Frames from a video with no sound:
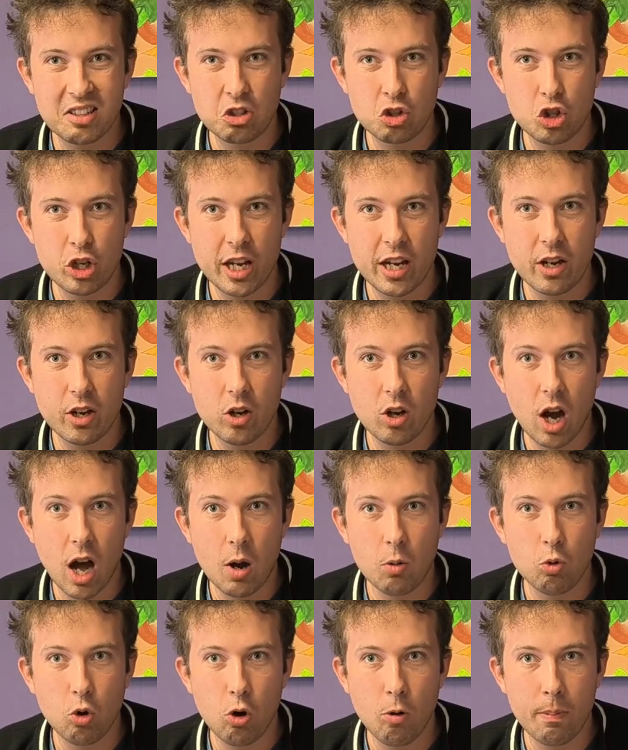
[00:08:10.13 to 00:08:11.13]
this year,
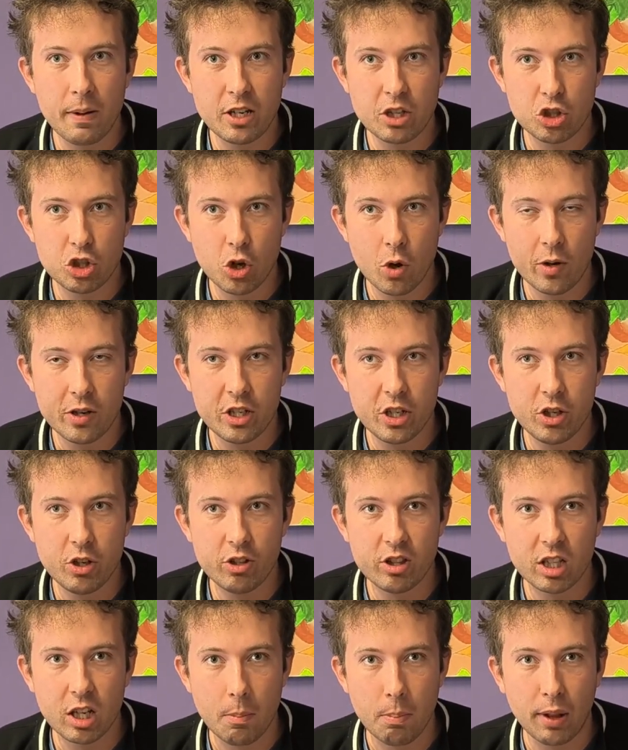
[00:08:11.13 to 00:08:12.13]
I will be showing
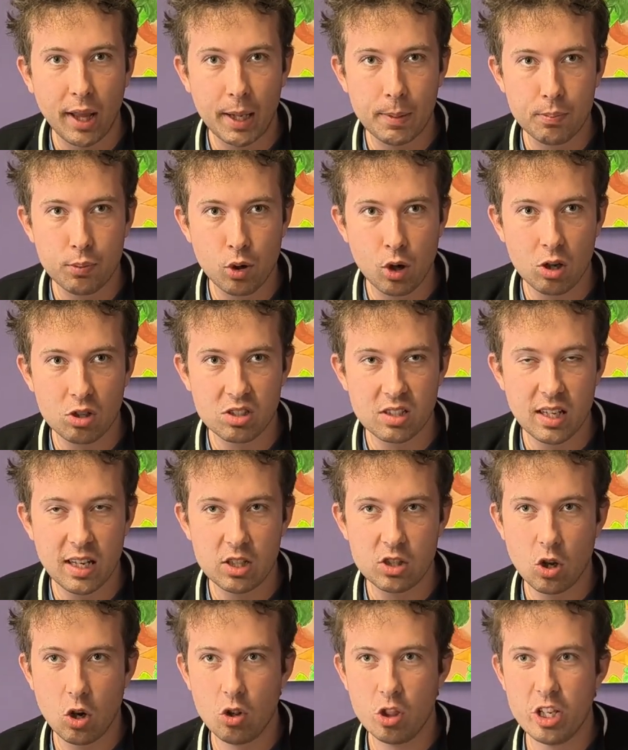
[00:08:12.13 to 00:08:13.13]
you the complete
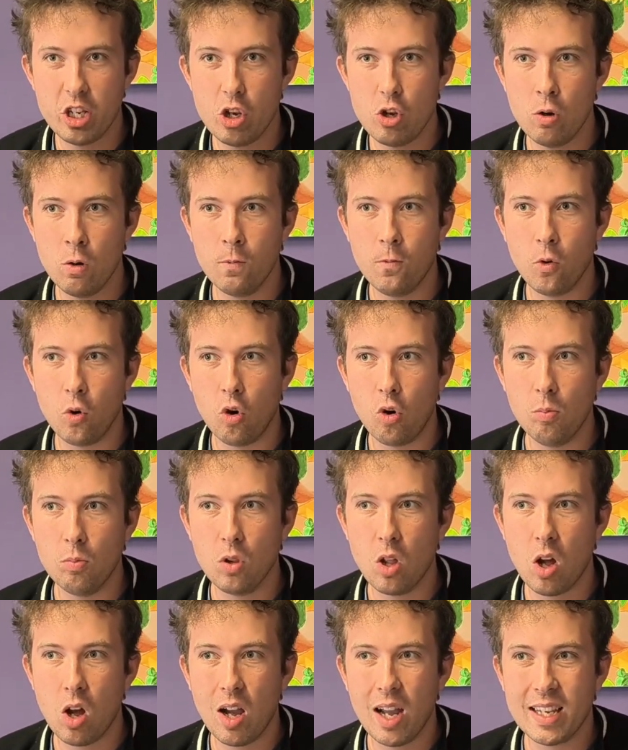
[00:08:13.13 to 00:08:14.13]
process on the
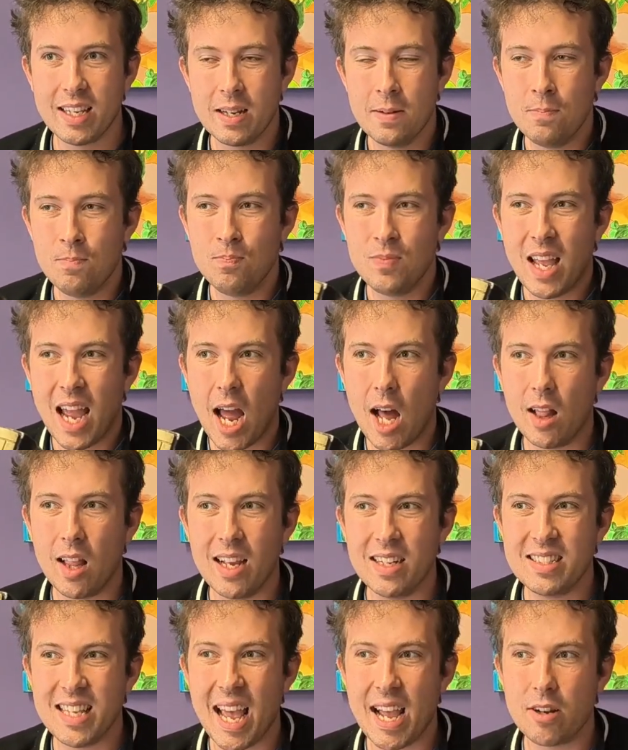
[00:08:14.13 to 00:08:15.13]
uniform, like how
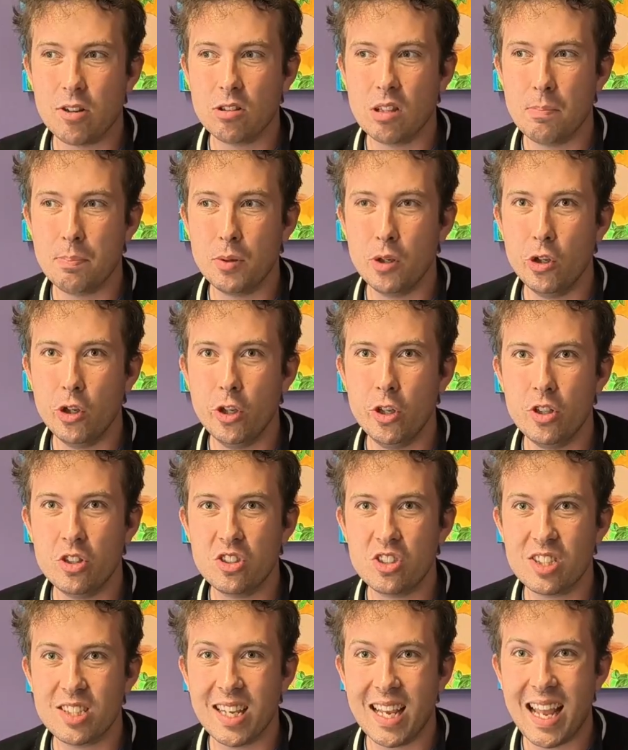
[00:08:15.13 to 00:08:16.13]
I tackle the
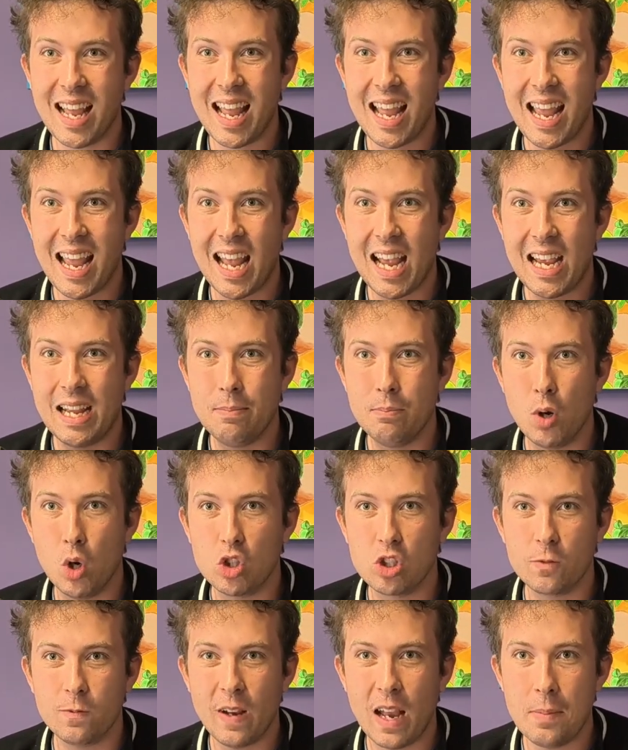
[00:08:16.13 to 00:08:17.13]
boots, and
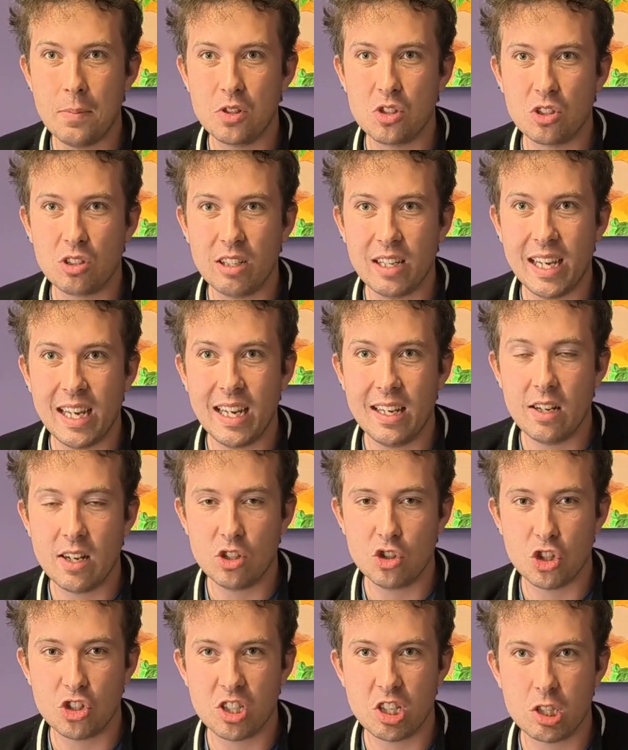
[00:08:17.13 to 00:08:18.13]
most famously,
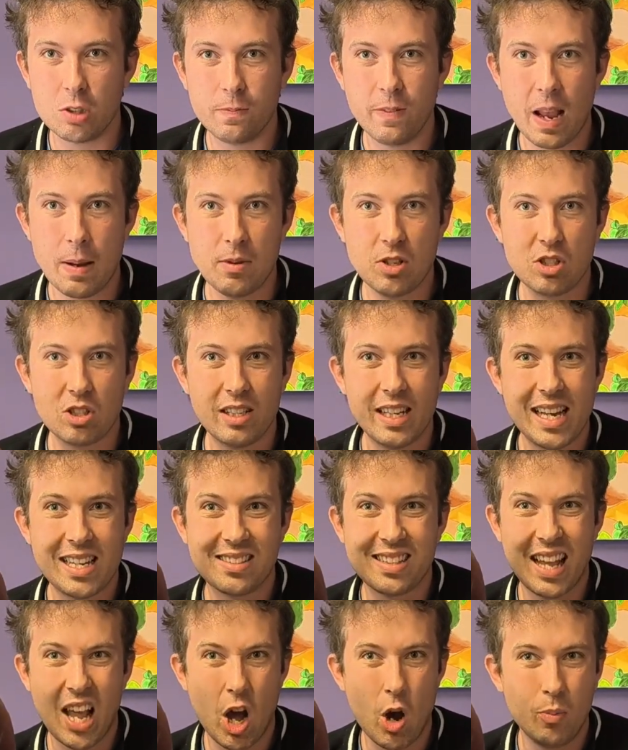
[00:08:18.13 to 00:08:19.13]
just as famously
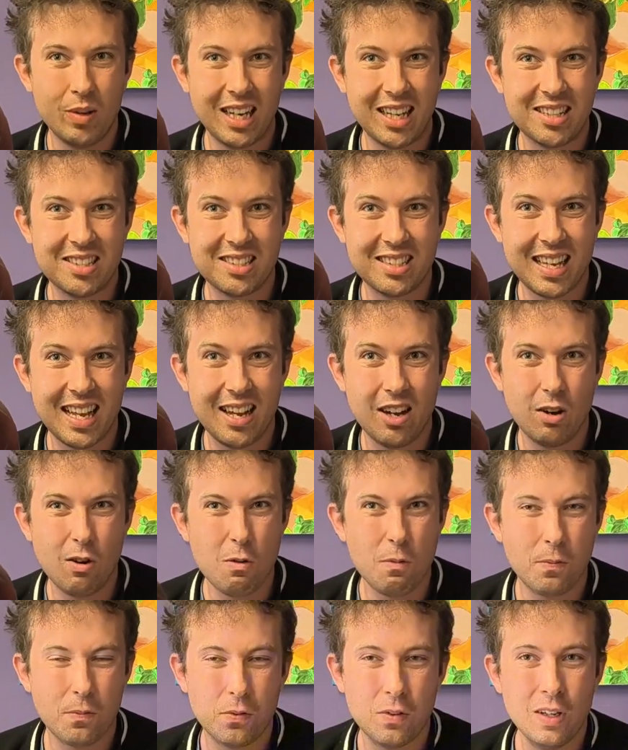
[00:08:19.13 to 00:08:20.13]
as the helmet
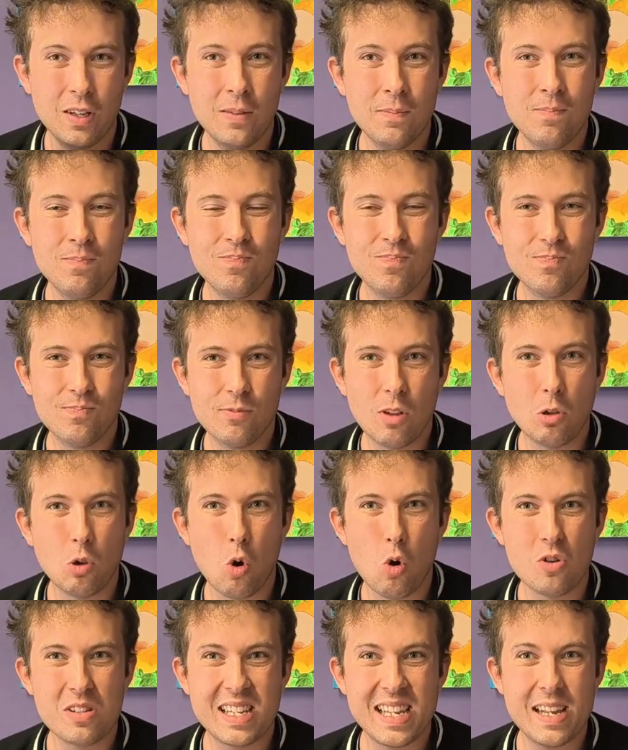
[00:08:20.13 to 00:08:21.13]
itself, the
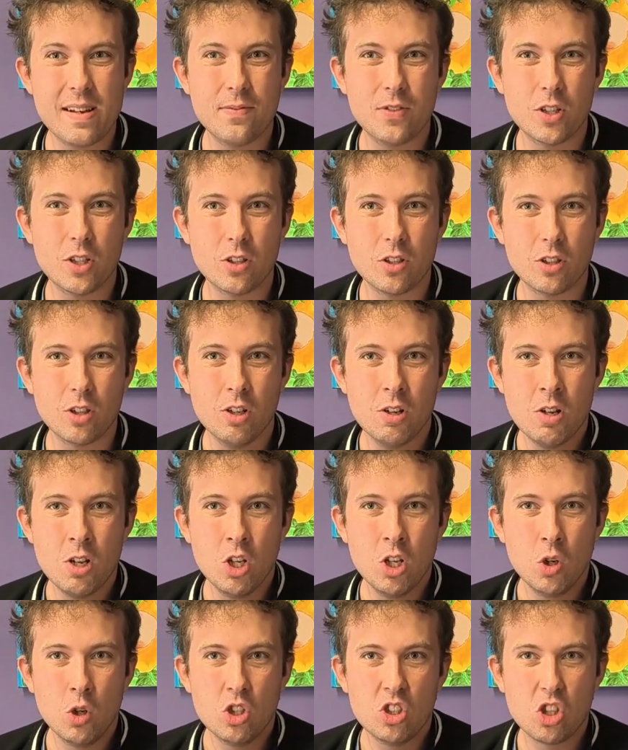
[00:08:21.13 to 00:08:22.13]
Lawgiver.
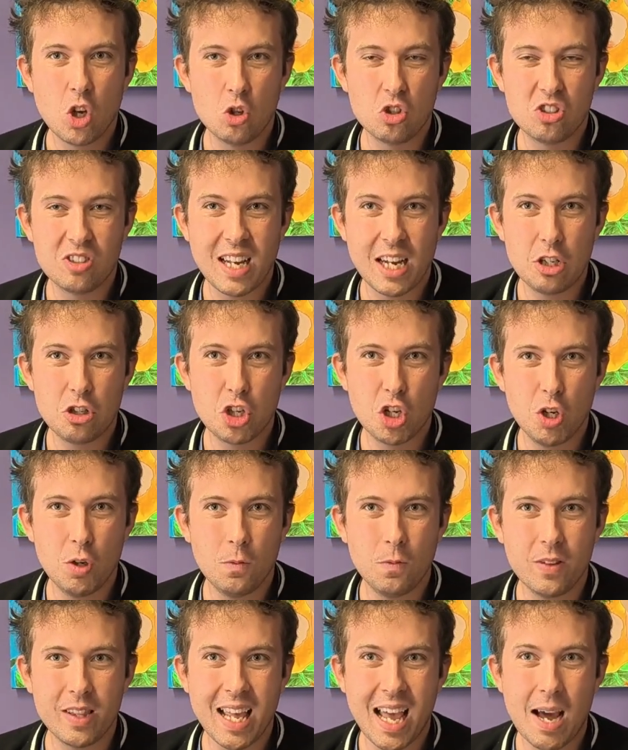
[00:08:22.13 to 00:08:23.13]
So stay
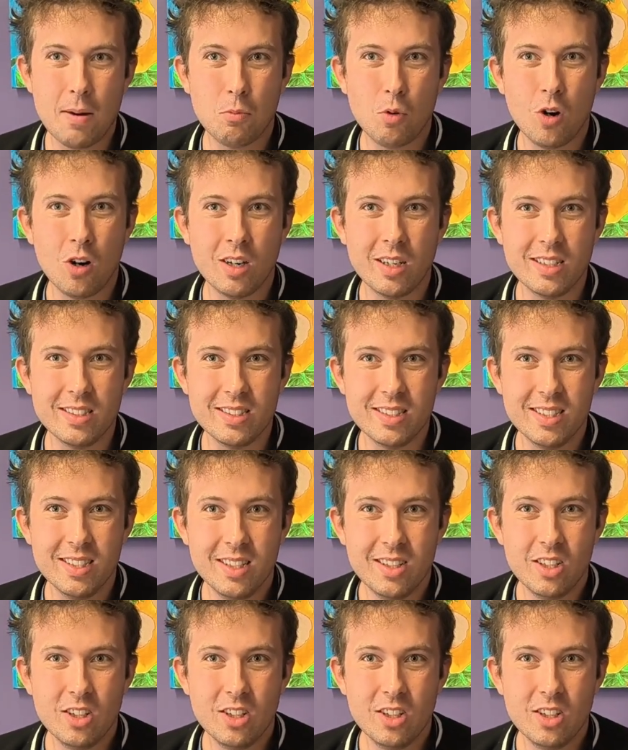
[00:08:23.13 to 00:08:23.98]
tuned for that one.